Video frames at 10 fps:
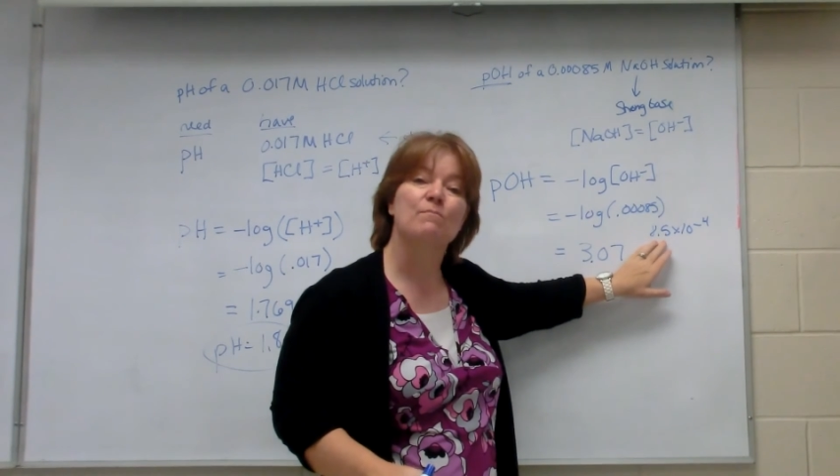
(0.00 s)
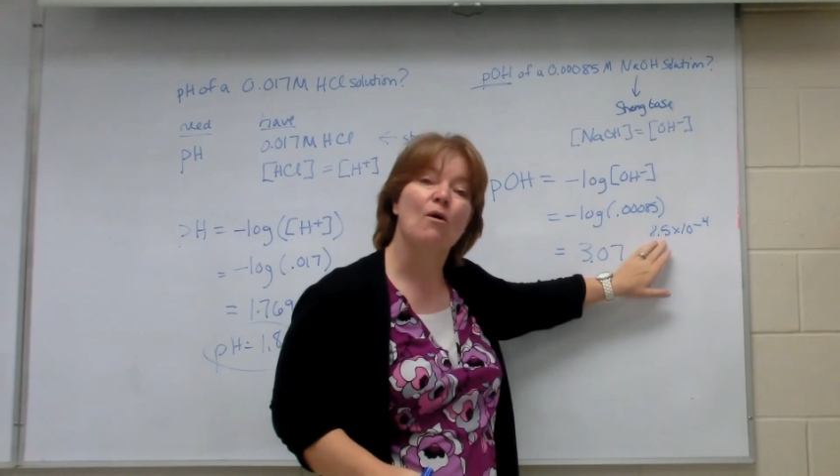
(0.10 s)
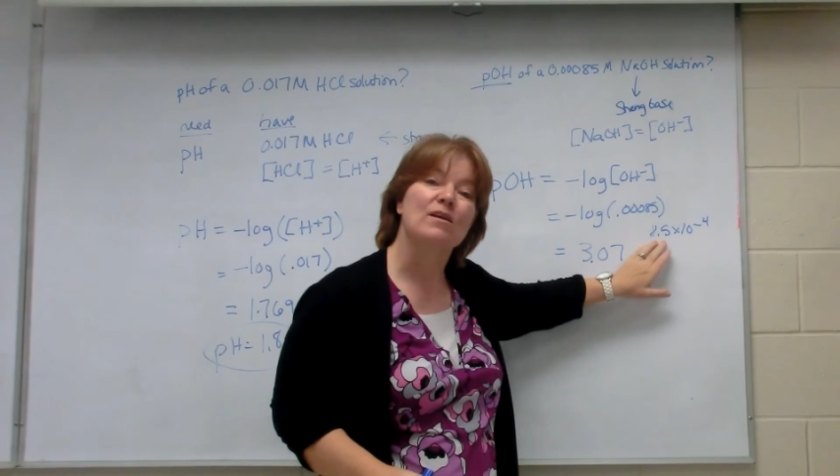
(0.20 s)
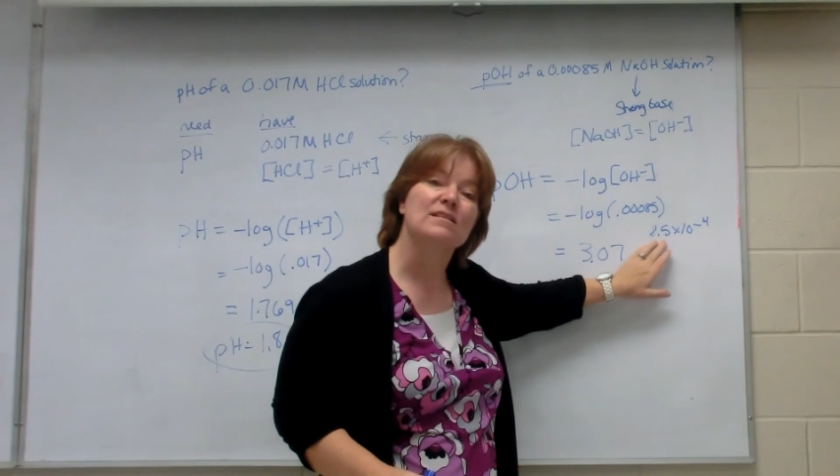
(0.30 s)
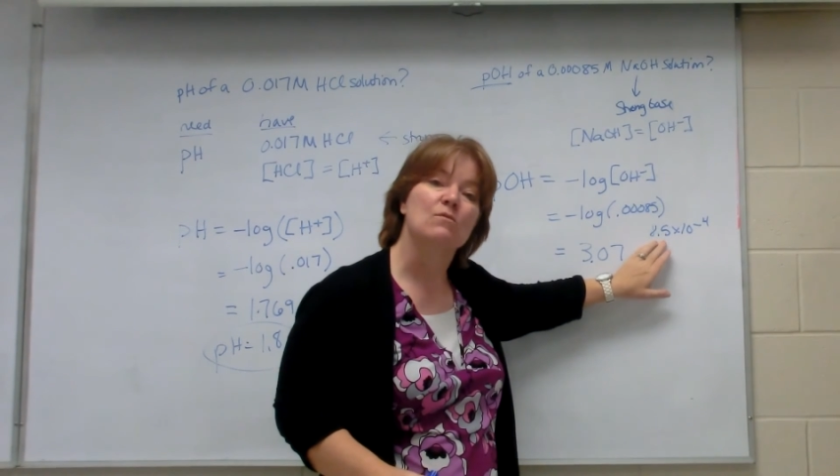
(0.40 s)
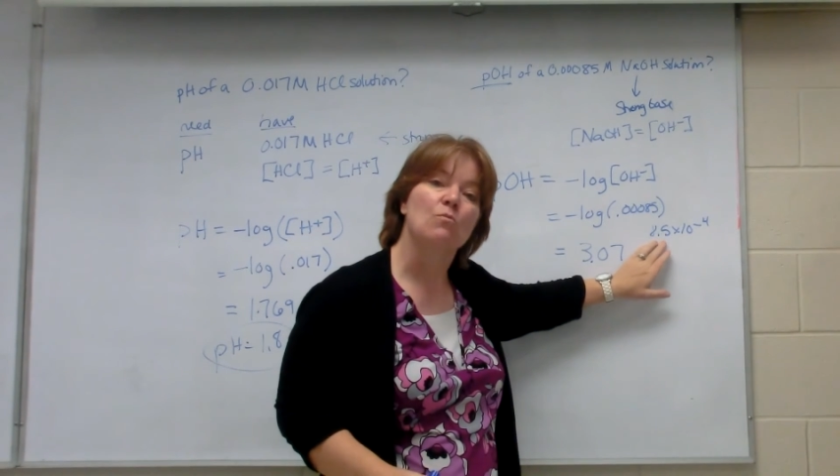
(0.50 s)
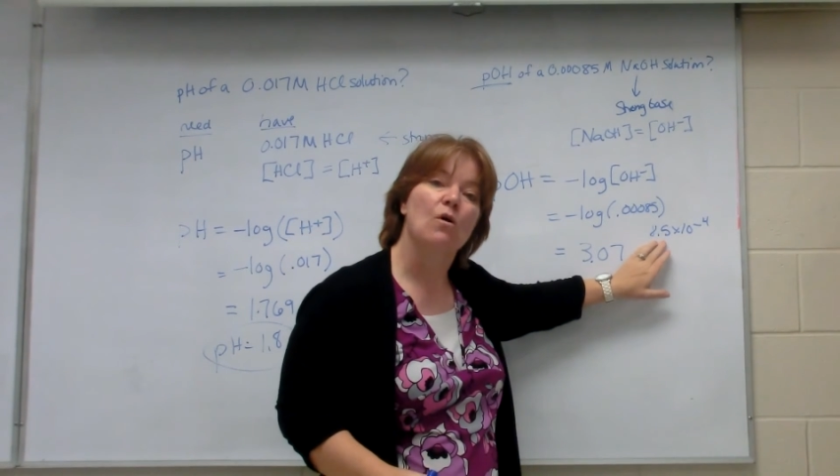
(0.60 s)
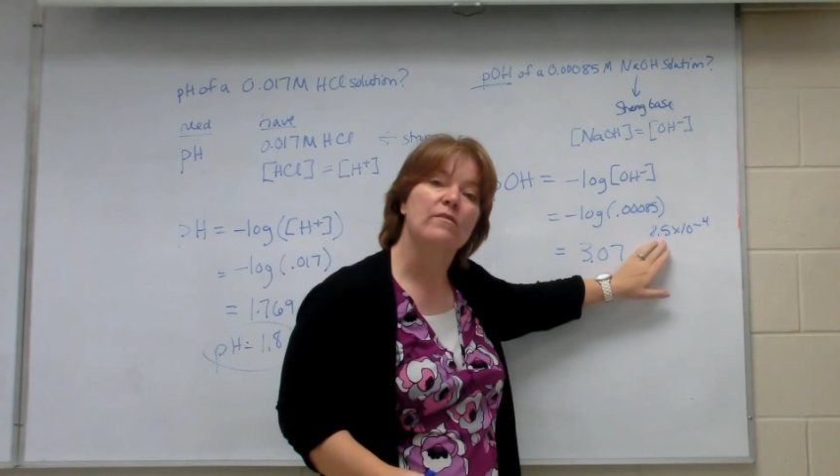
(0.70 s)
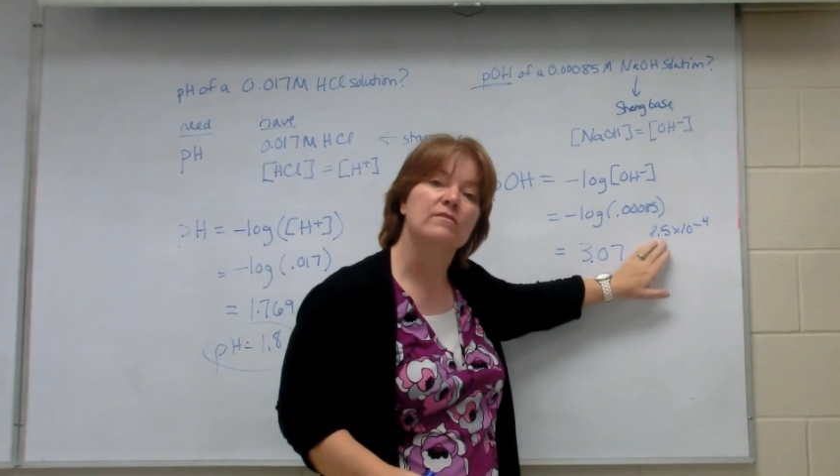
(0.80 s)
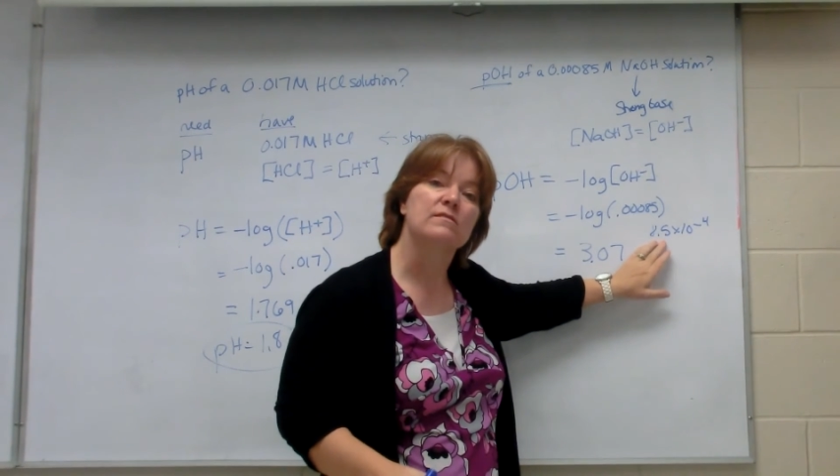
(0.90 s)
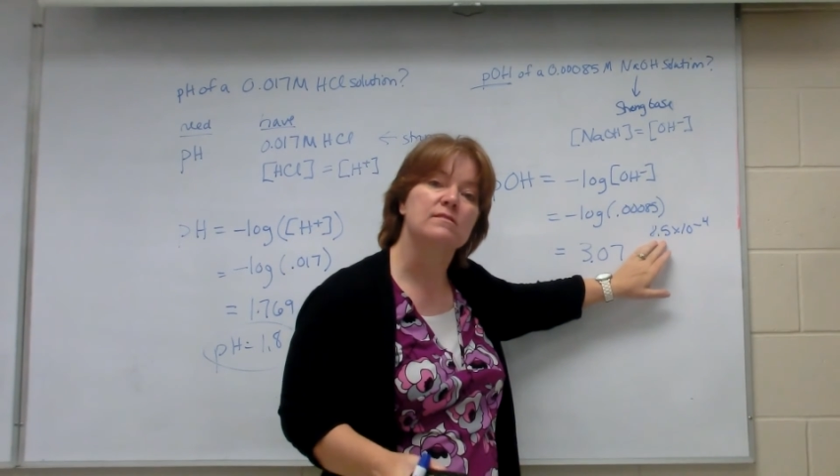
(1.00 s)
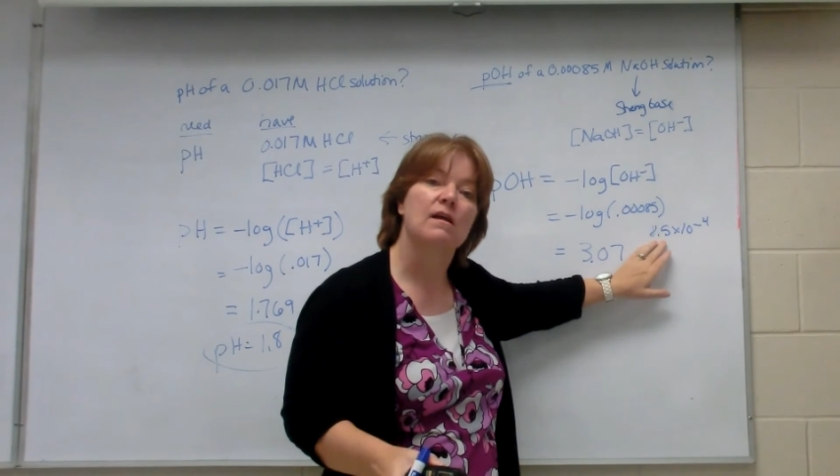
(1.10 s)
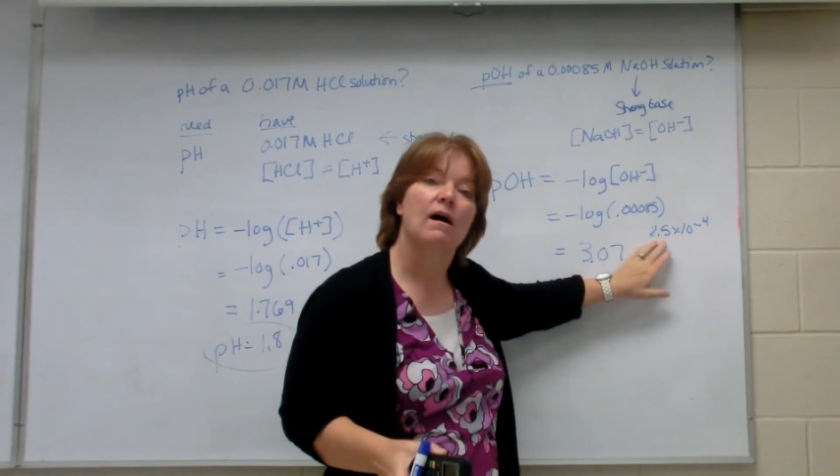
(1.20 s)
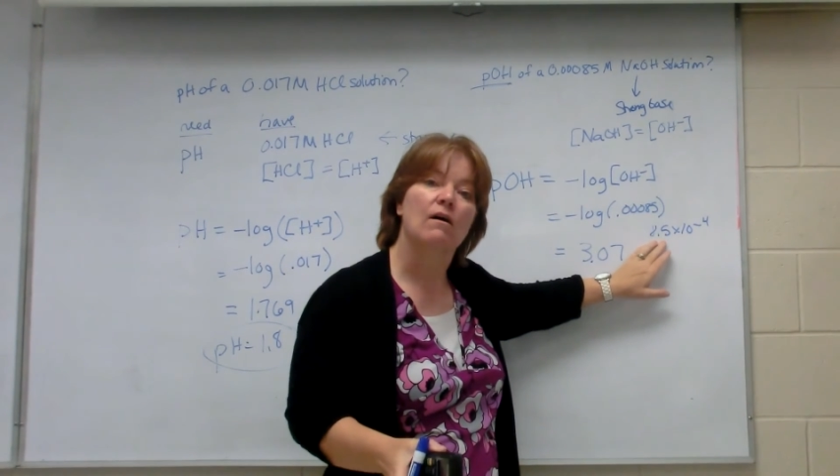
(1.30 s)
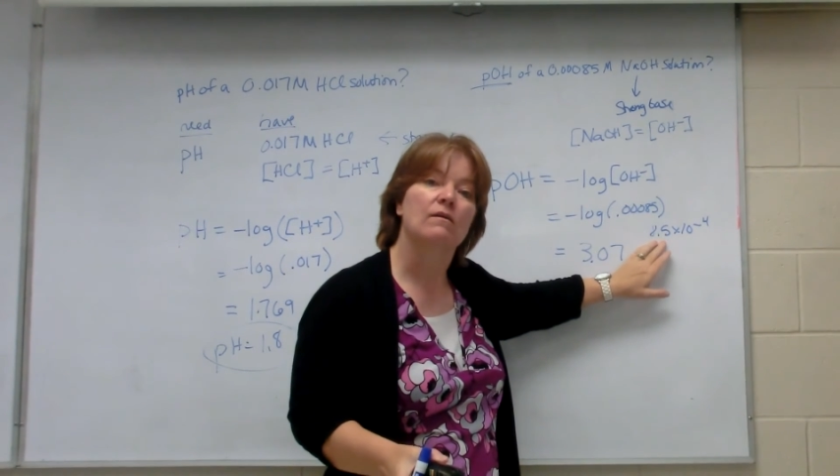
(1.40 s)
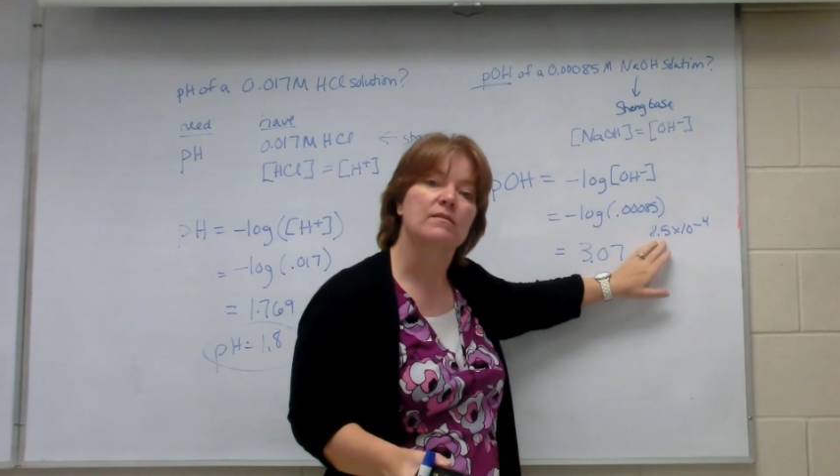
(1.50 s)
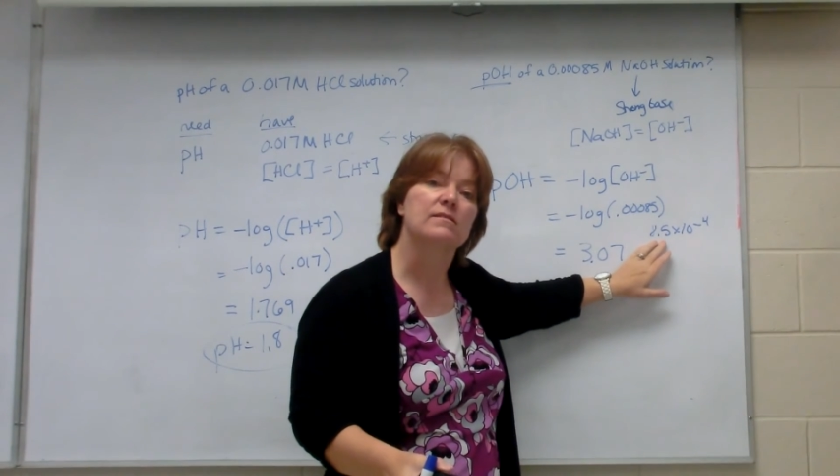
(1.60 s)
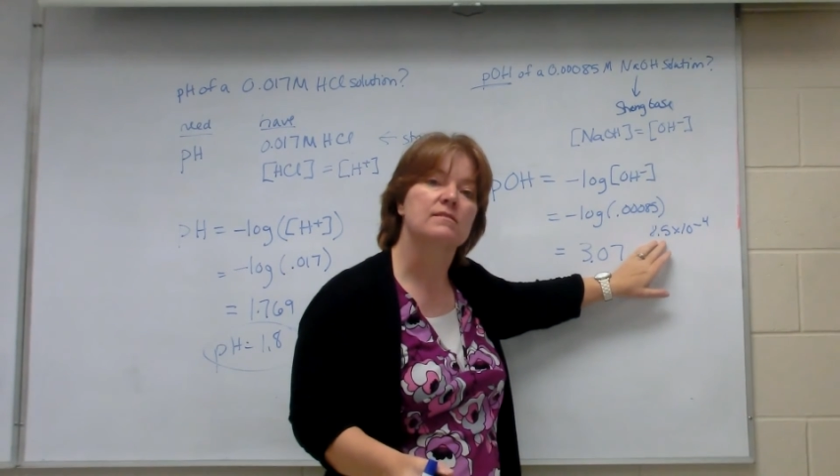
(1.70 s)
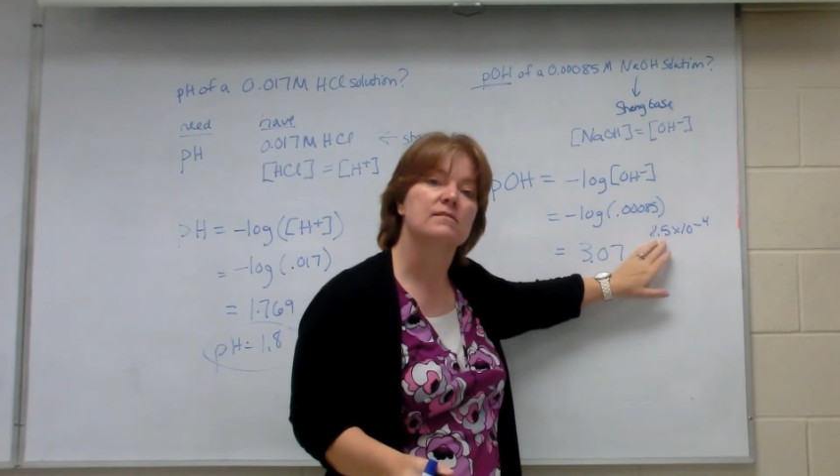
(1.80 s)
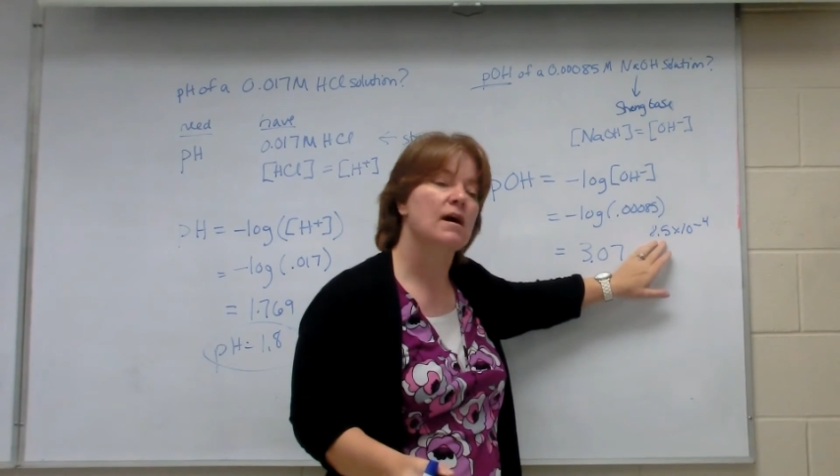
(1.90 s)
part isn't 1, this is
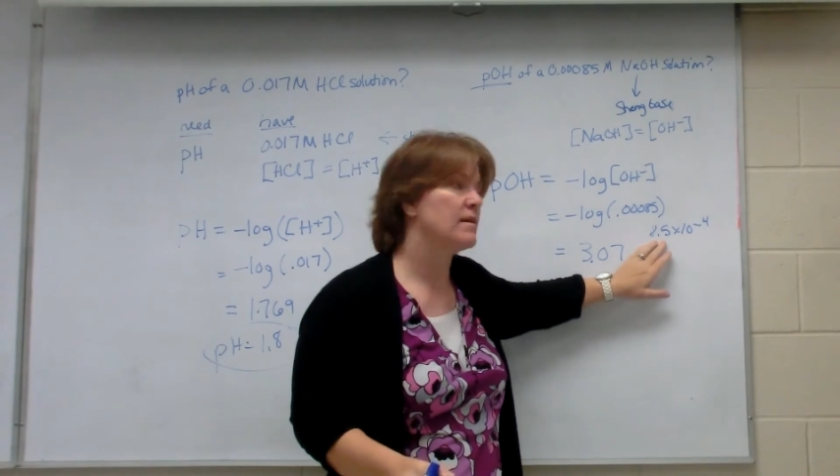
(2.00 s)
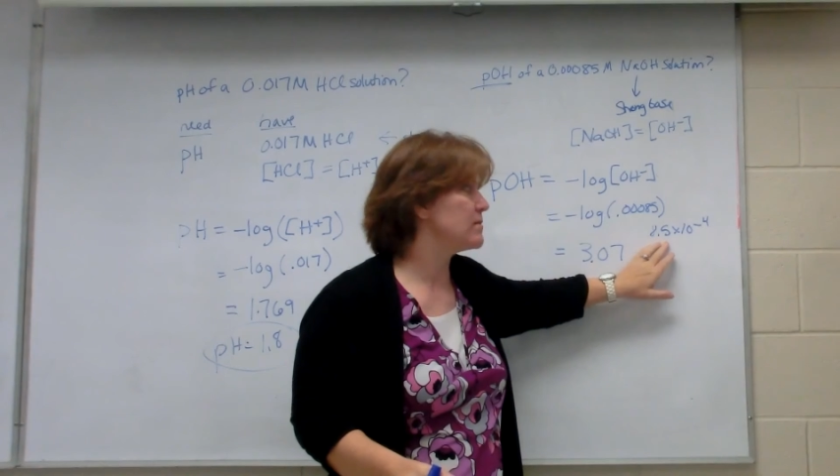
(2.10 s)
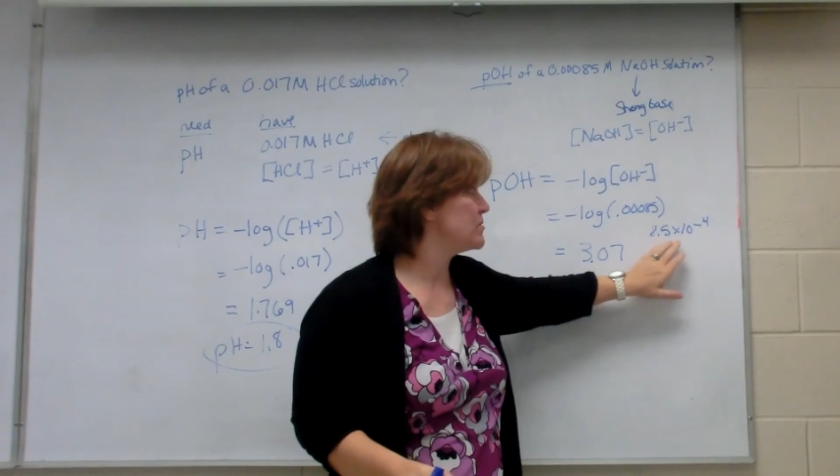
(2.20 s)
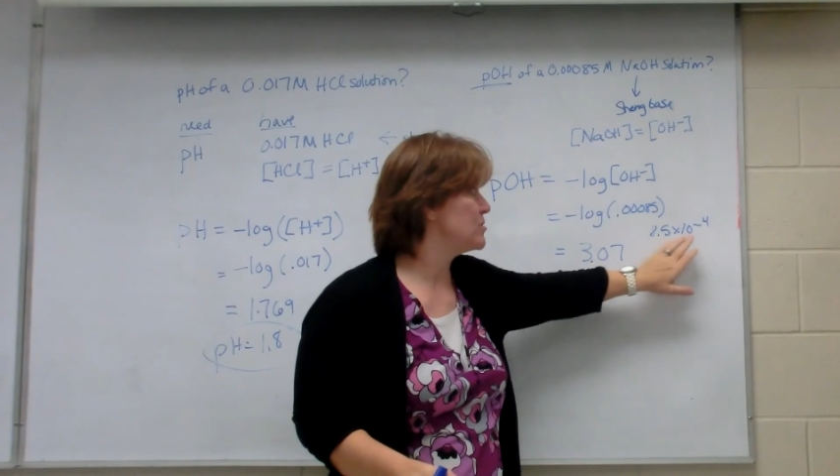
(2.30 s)
a